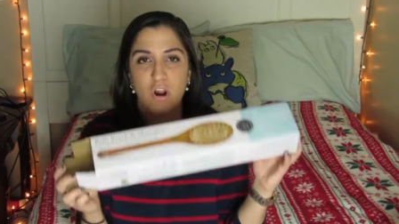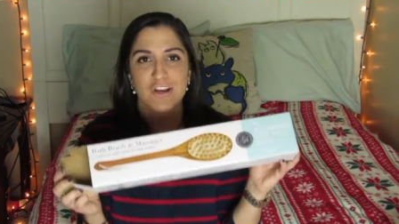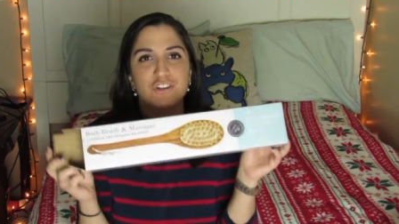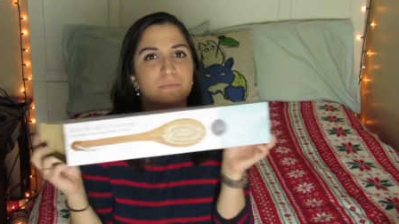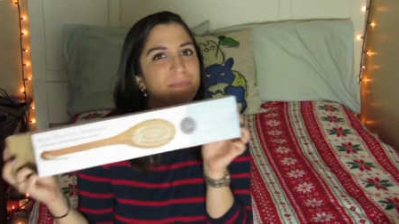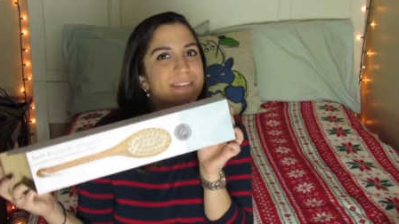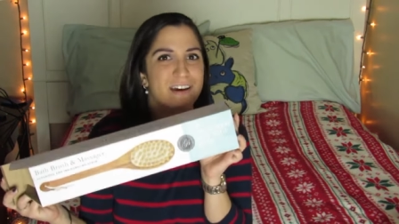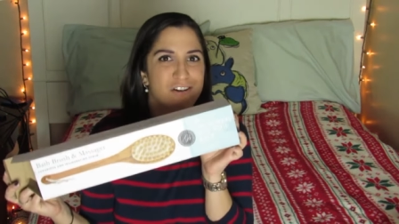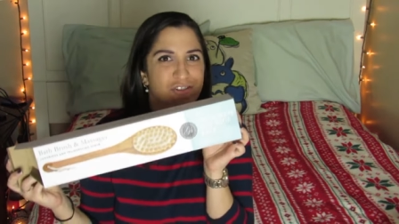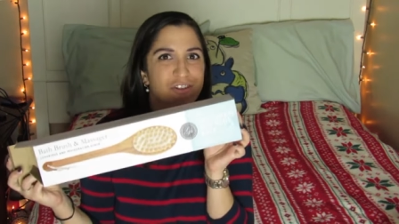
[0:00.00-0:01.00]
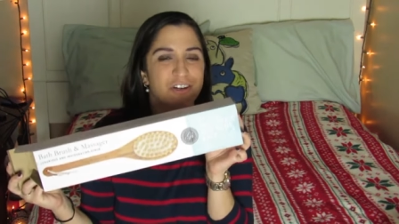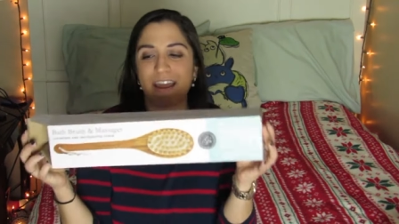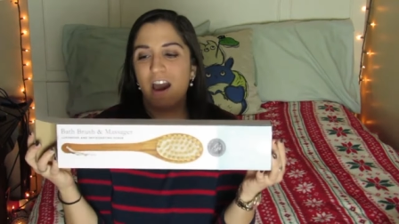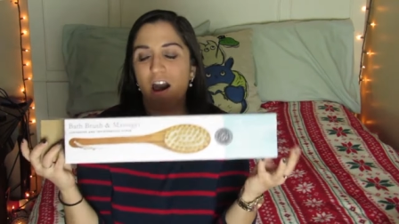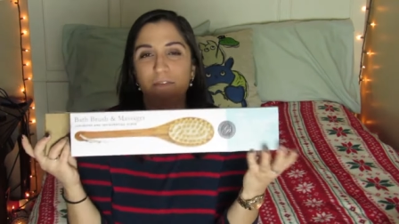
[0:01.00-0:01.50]
brush massager.
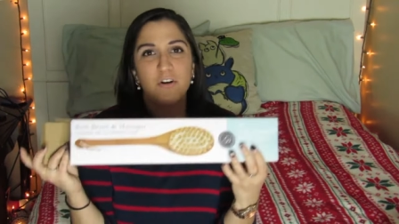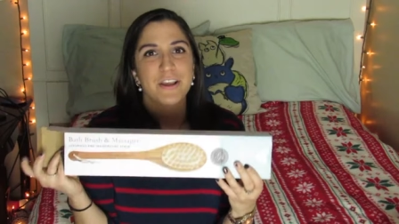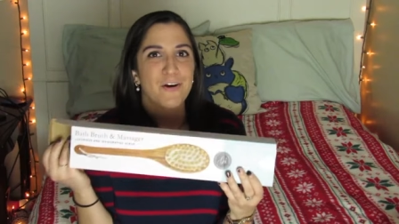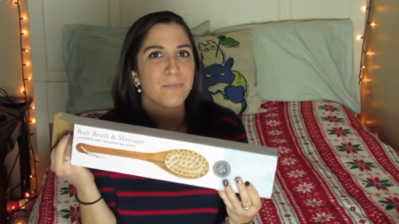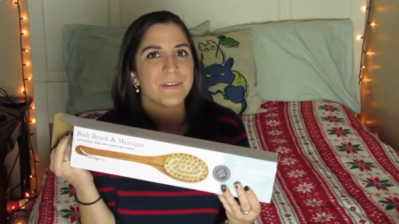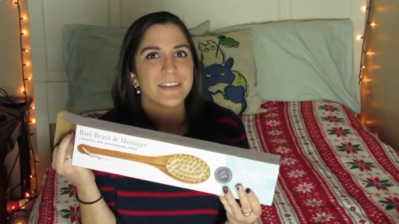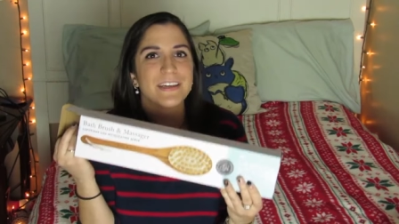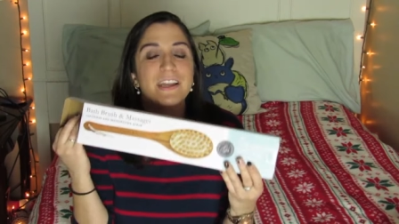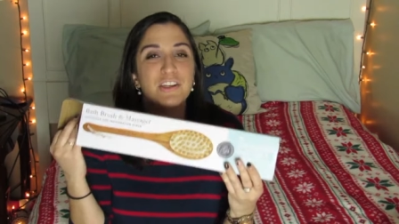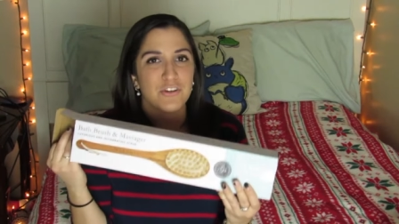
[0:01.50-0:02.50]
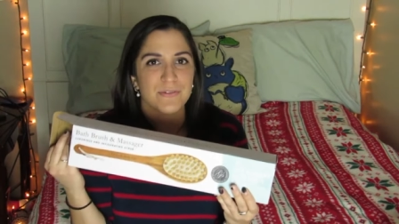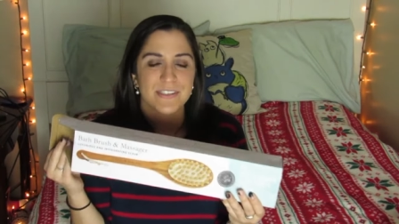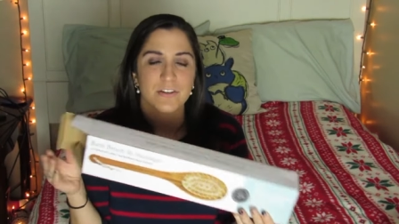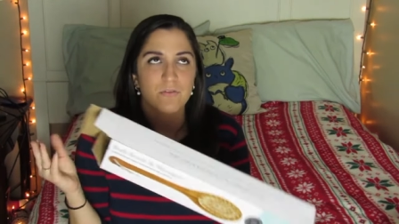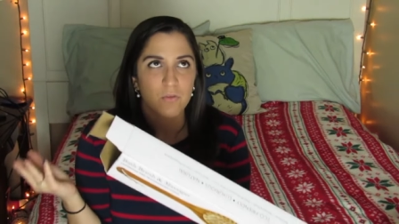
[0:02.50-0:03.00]
Now I've already opened it and
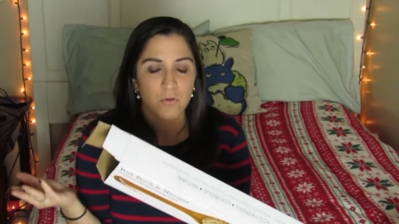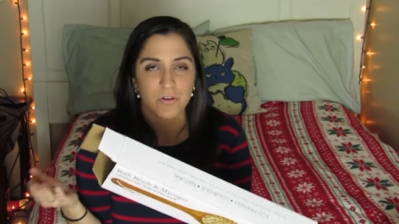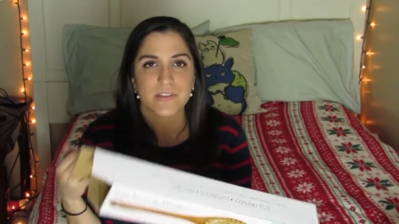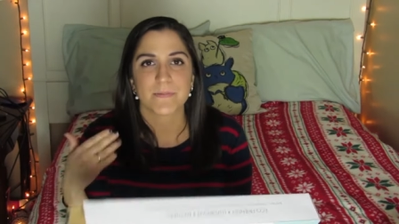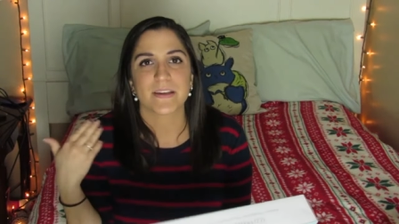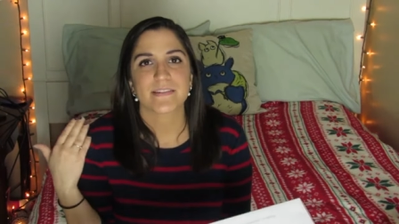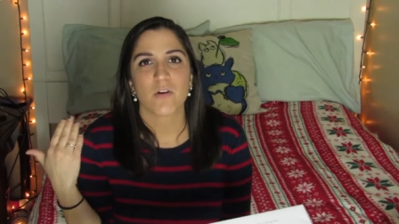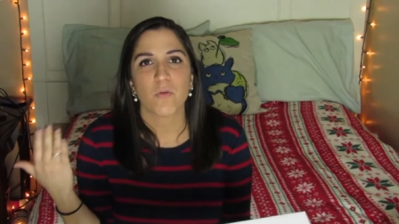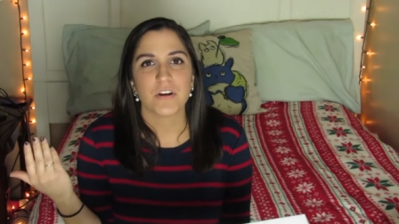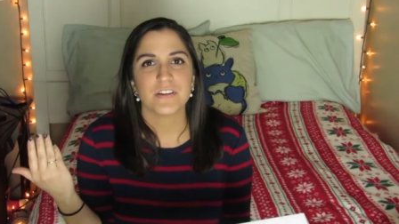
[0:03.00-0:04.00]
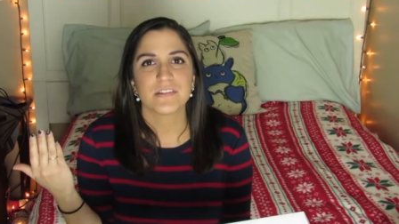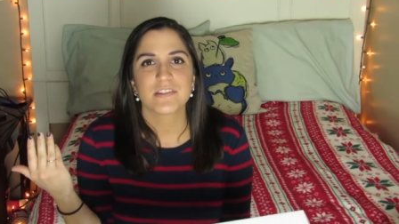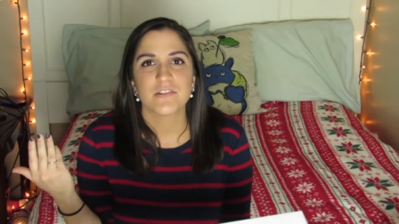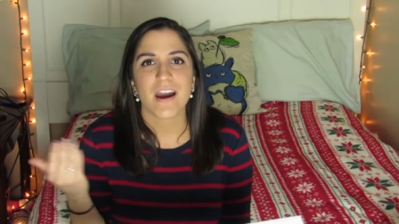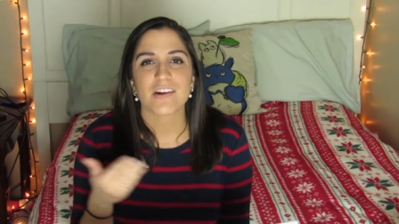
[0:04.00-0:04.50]
used it of course because I wanted
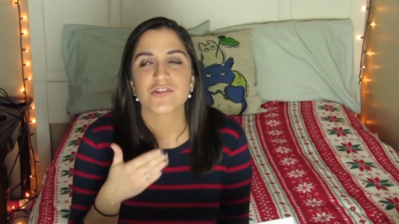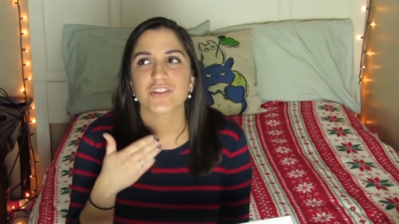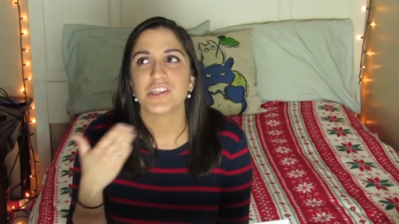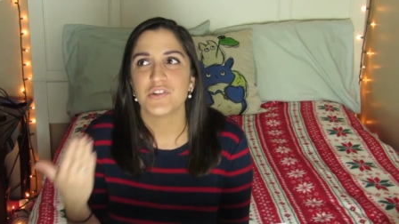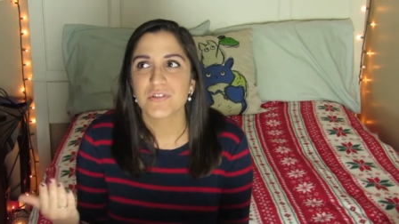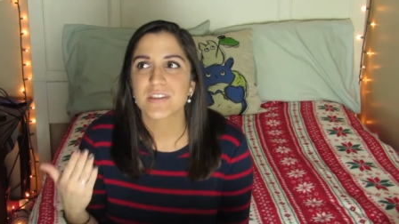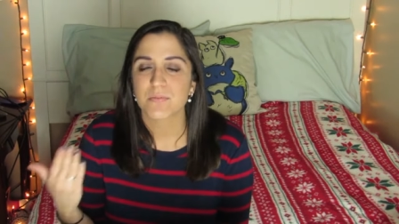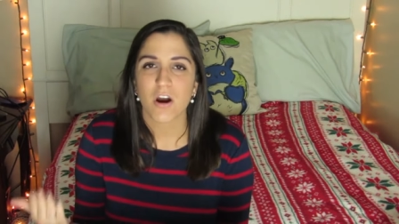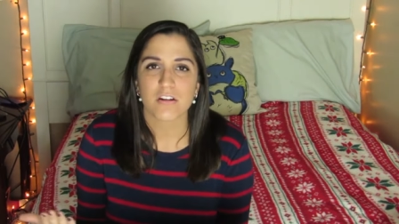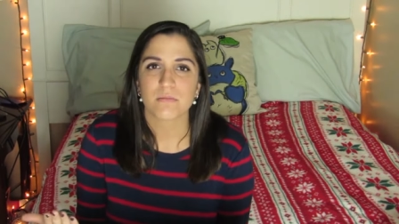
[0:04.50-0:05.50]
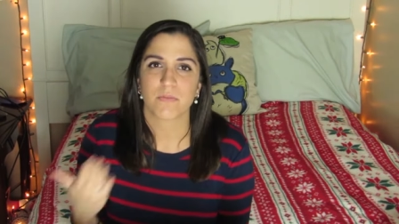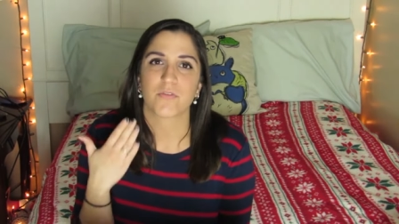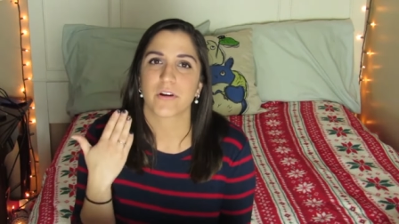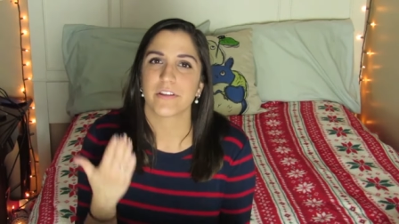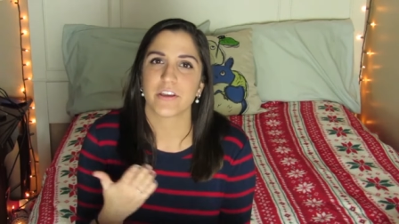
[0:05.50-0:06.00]
to actually use the product
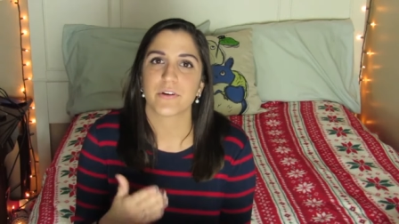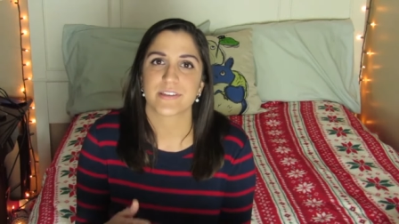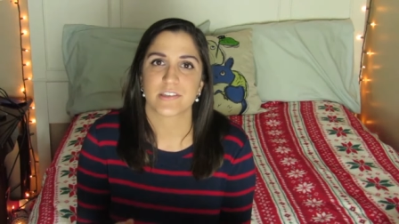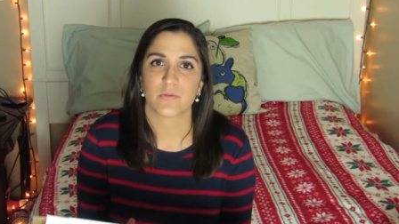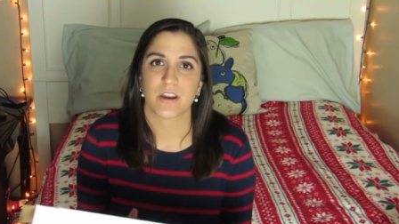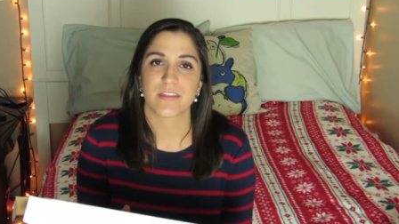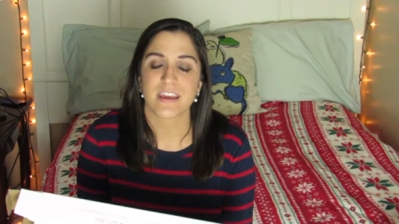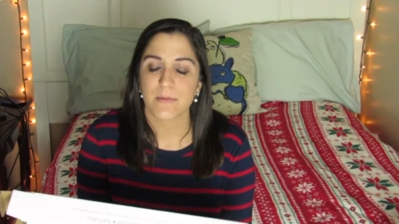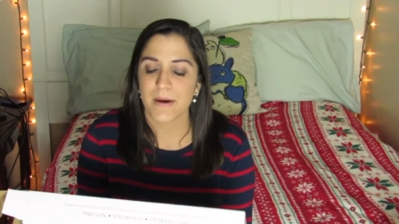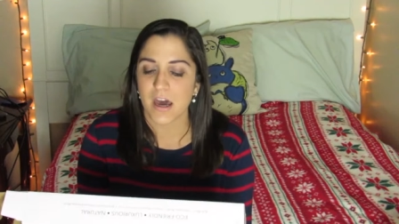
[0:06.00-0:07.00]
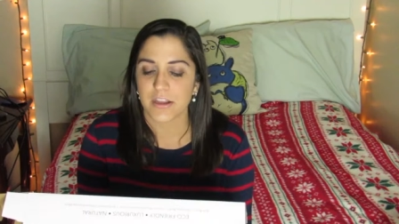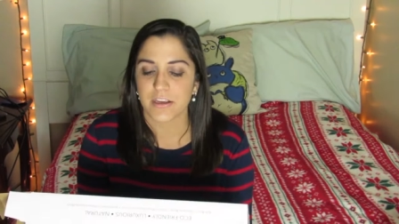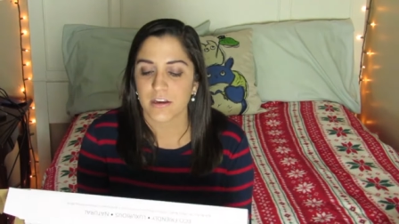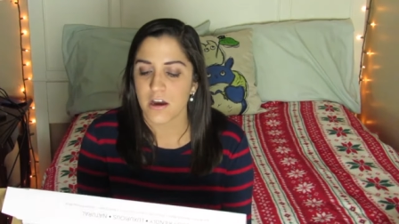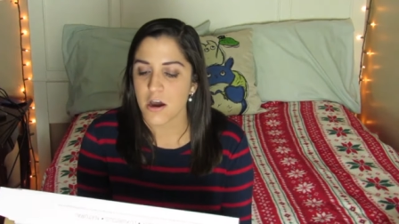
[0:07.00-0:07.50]
before I let you guys know what I think about
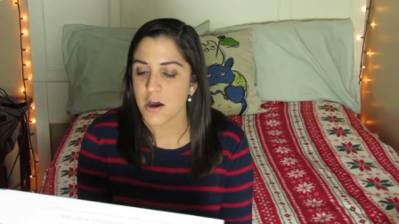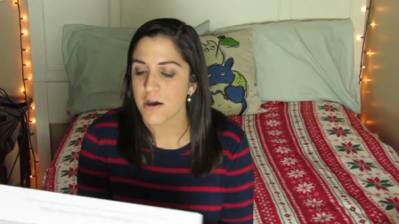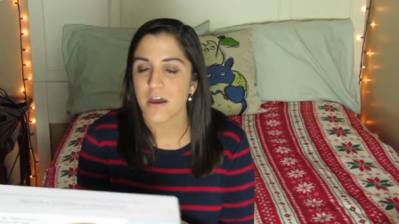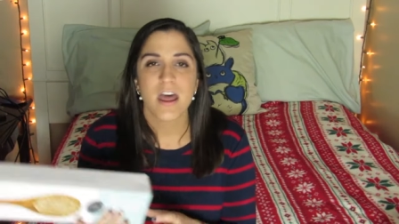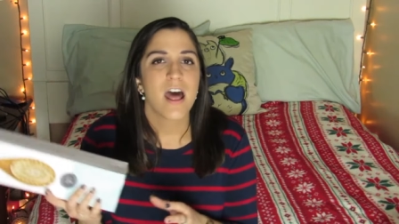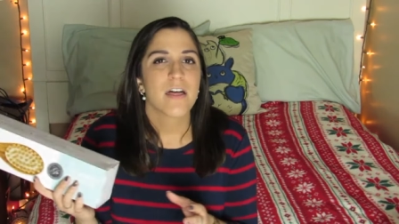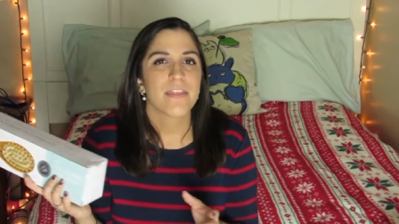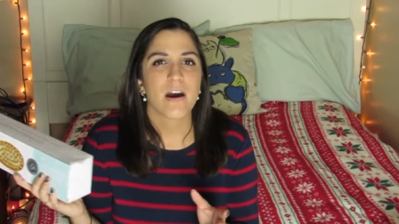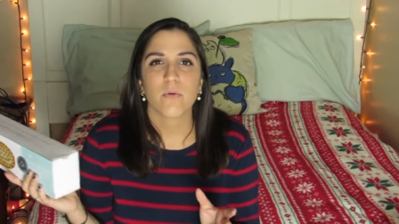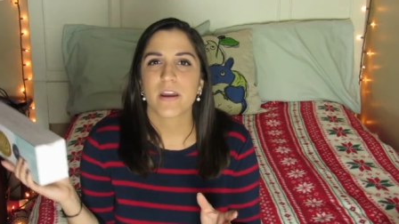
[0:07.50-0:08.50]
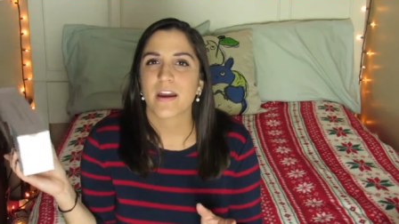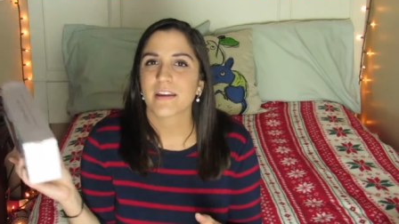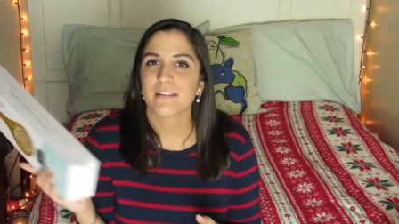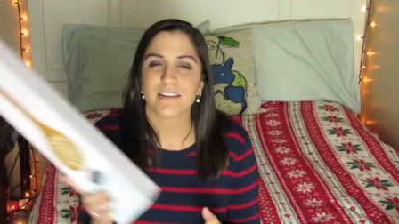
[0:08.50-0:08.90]
it. Uh, that way, I